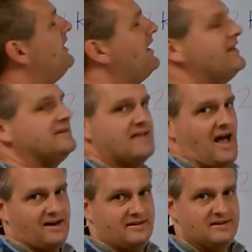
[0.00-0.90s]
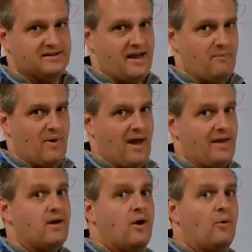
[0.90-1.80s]
in exactly the same way.
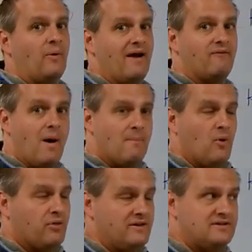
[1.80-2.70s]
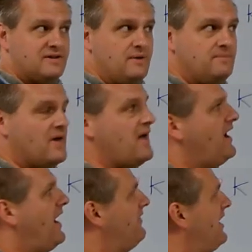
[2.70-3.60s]
We have one more thing to do,
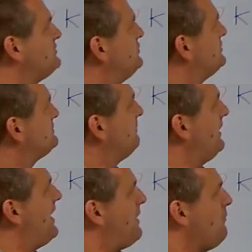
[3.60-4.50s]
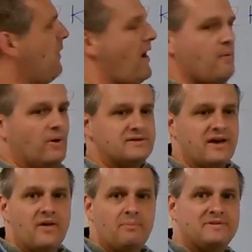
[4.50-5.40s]
and that's to explain why was
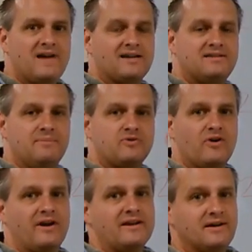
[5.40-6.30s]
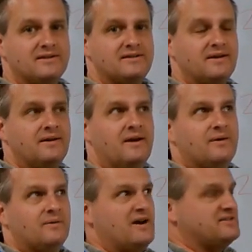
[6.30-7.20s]
it that potassium was really exciting,
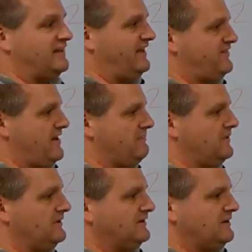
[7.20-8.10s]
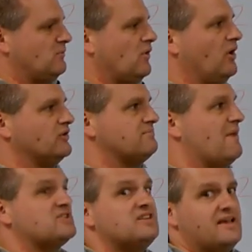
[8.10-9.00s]
whereas the lithium was
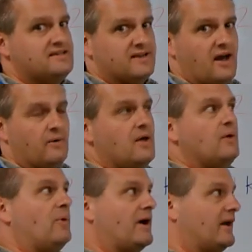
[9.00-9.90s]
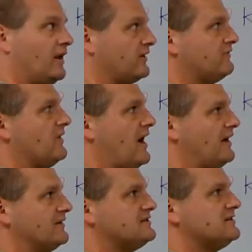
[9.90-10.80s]
much less so. We're going to look at